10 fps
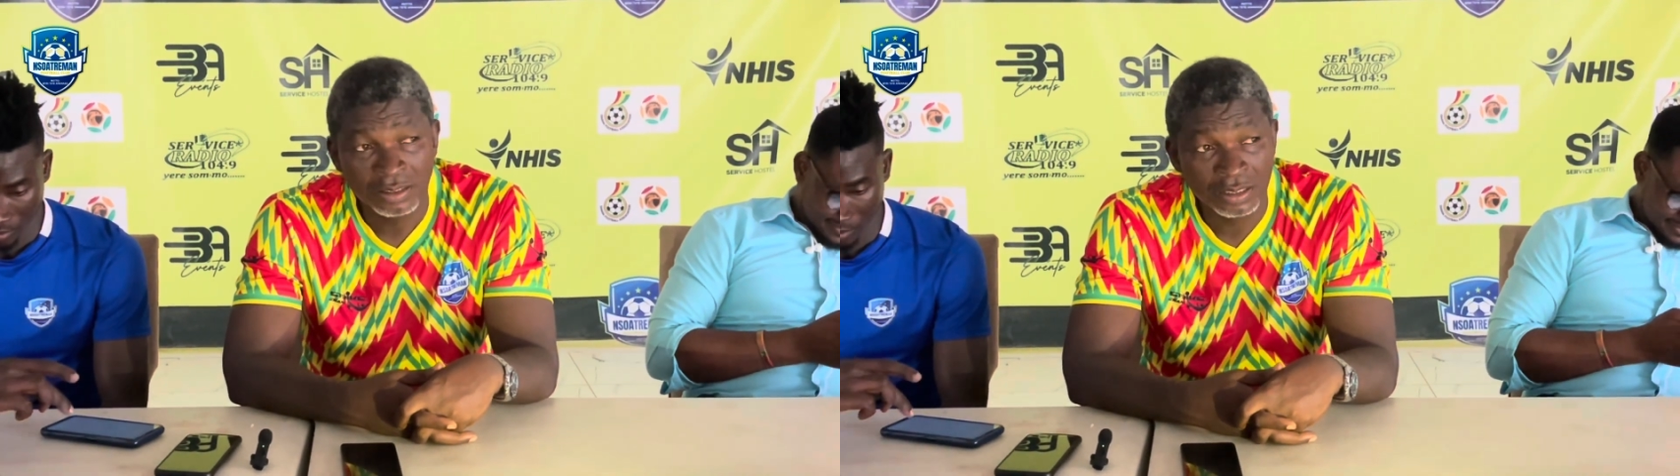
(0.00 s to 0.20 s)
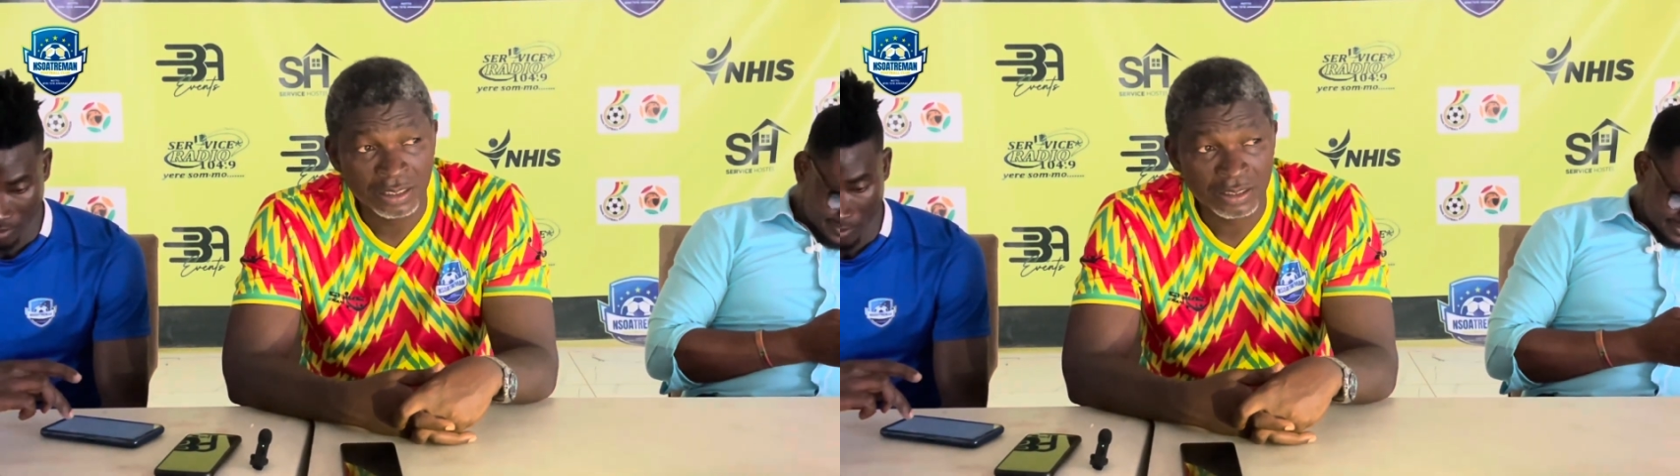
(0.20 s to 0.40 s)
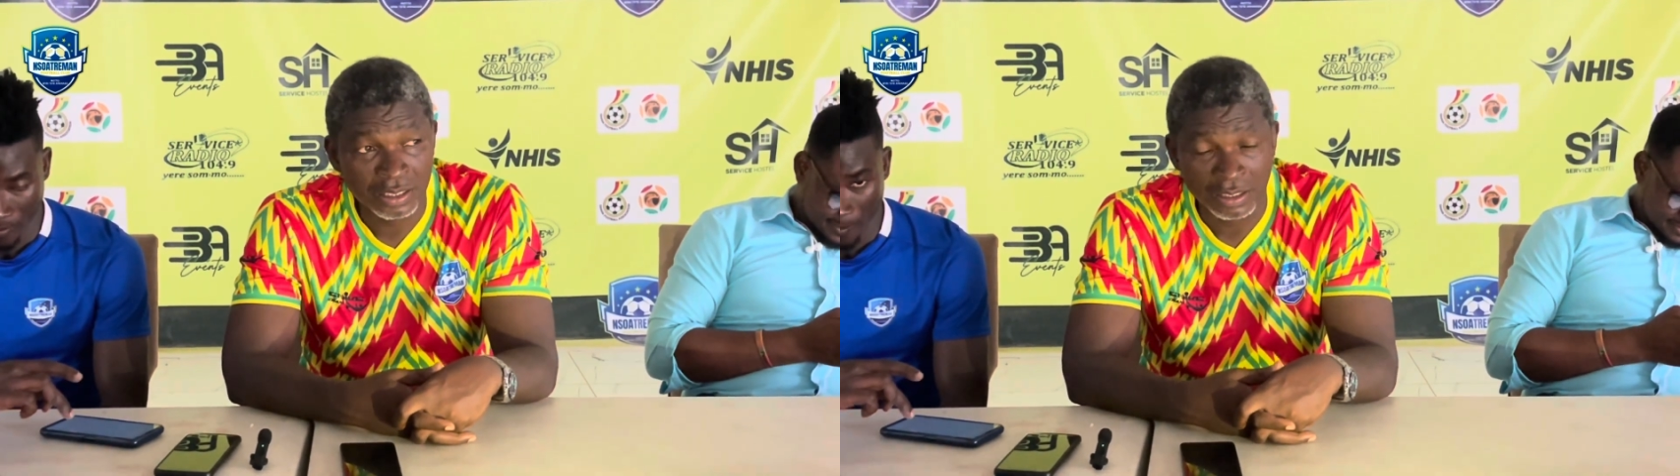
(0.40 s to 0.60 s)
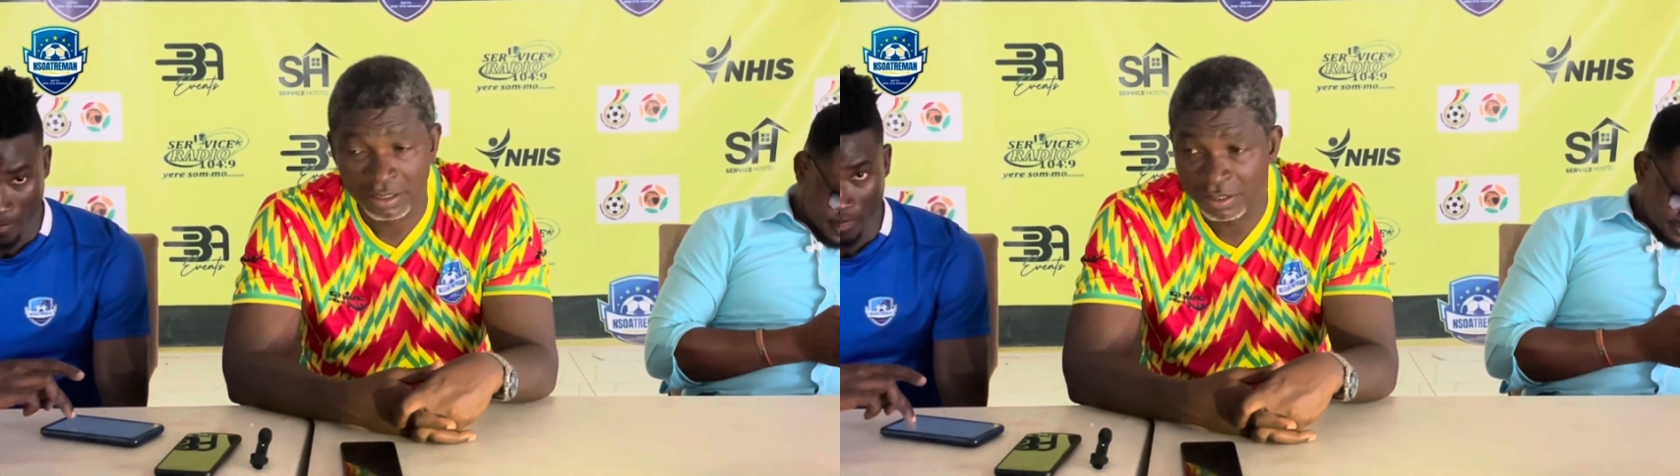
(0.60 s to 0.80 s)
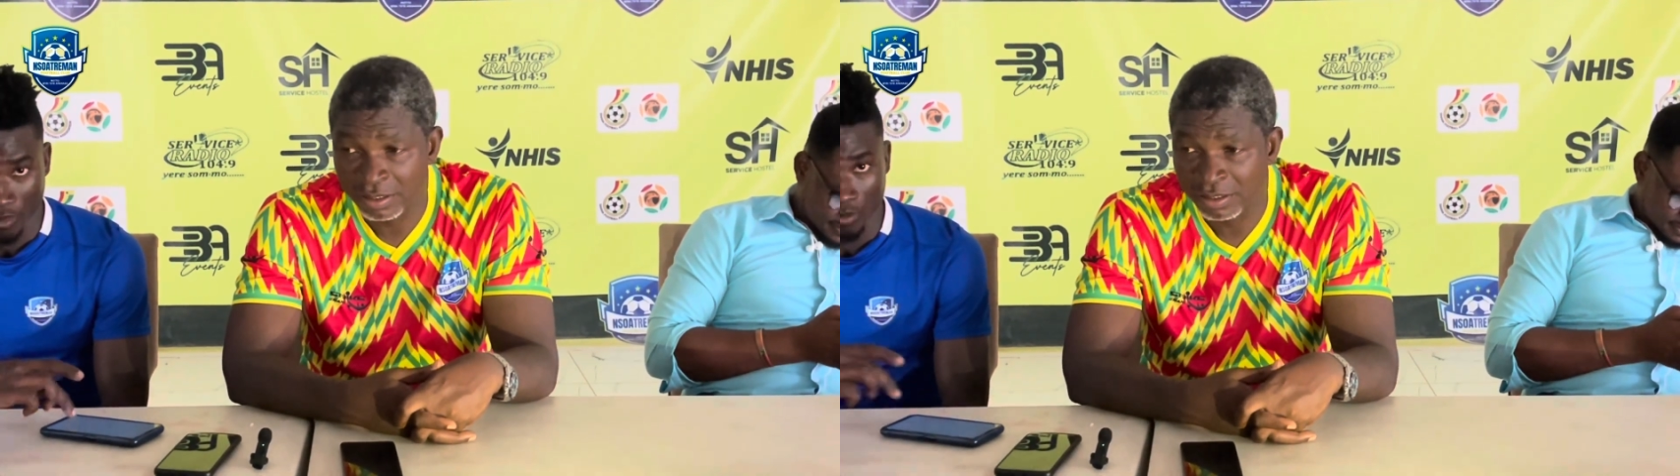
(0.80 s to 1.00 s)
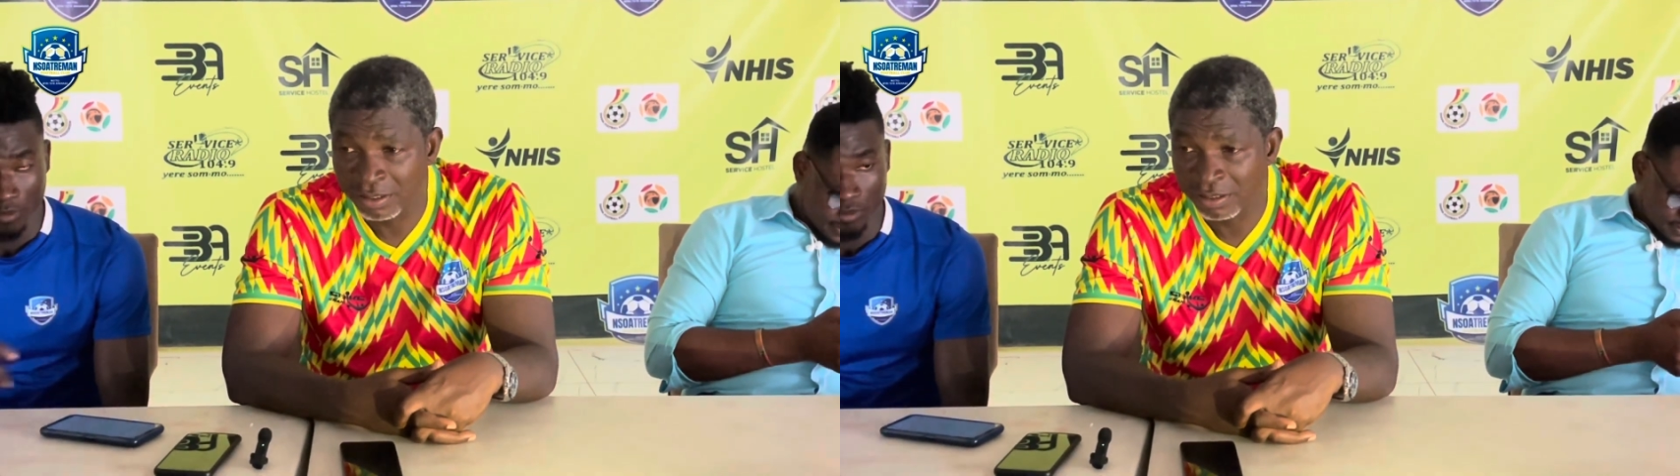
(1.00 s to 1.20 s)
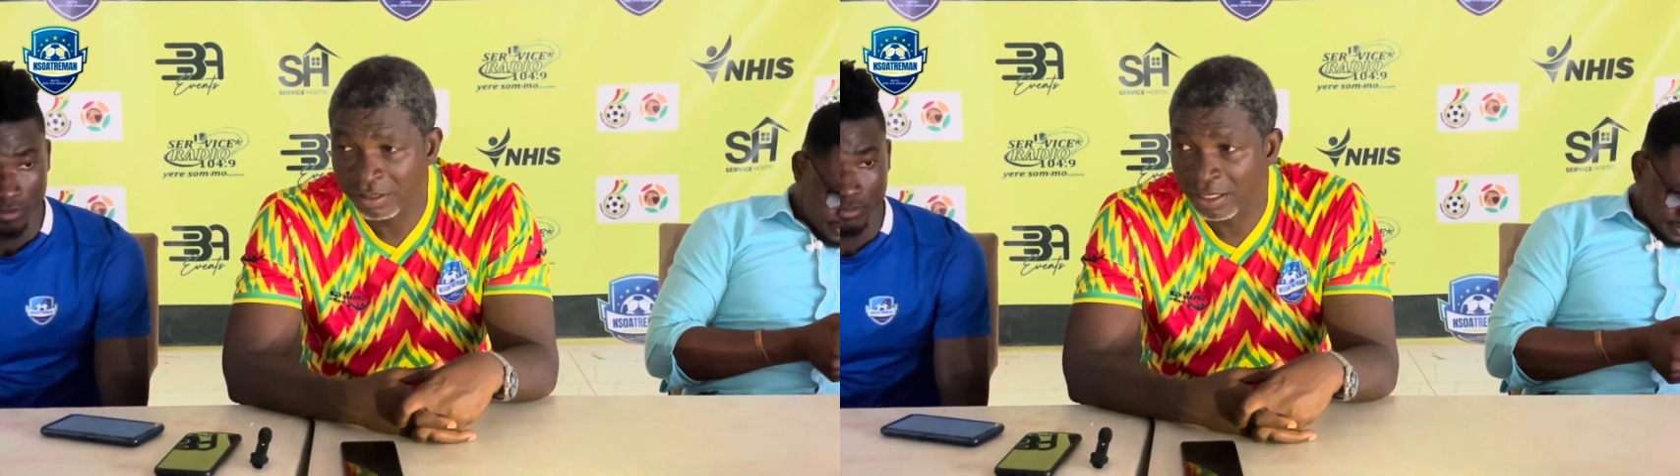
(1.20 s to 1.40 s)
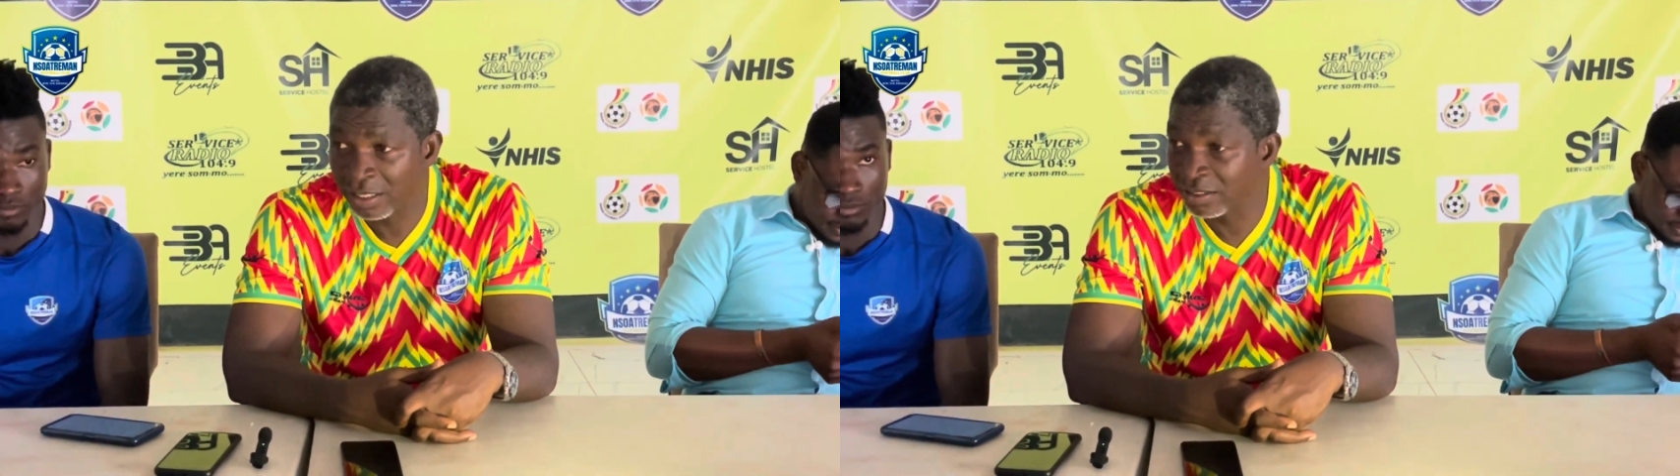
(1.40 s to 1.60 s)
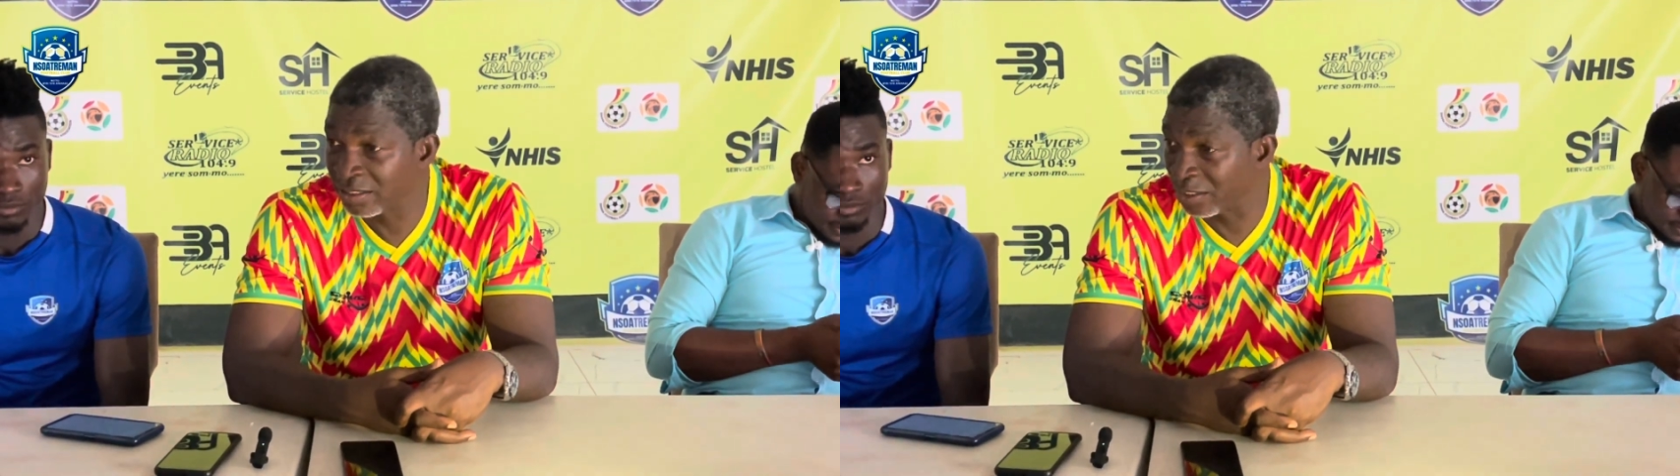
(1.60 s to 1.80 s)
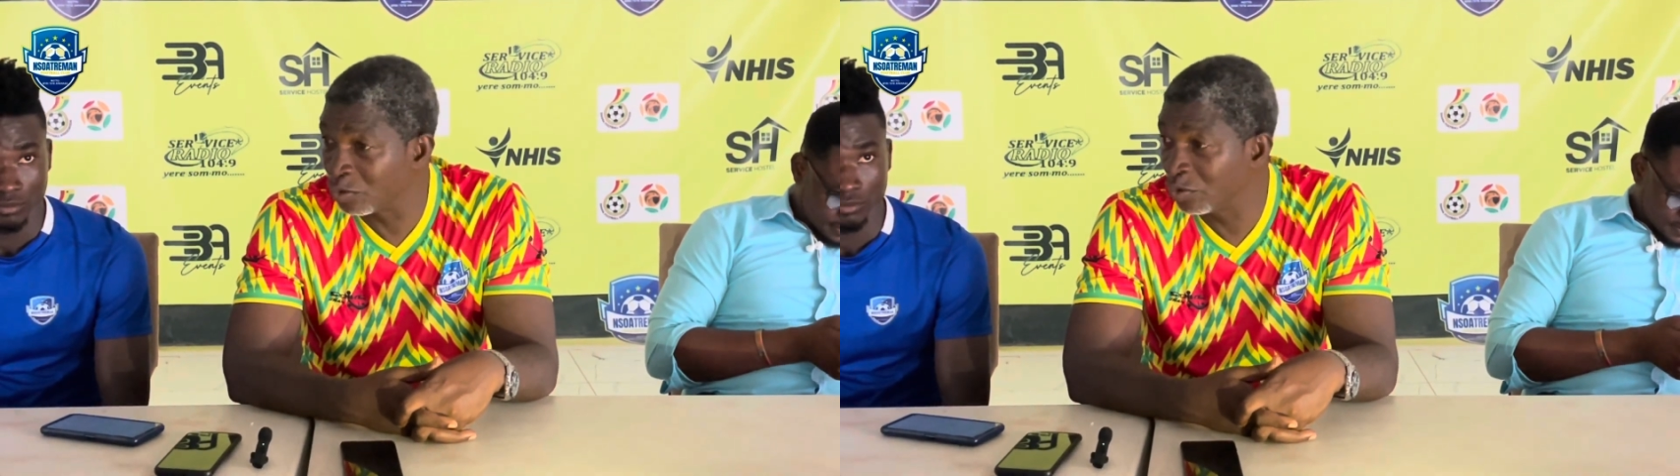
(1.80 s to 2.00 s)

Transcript: Yes, Pass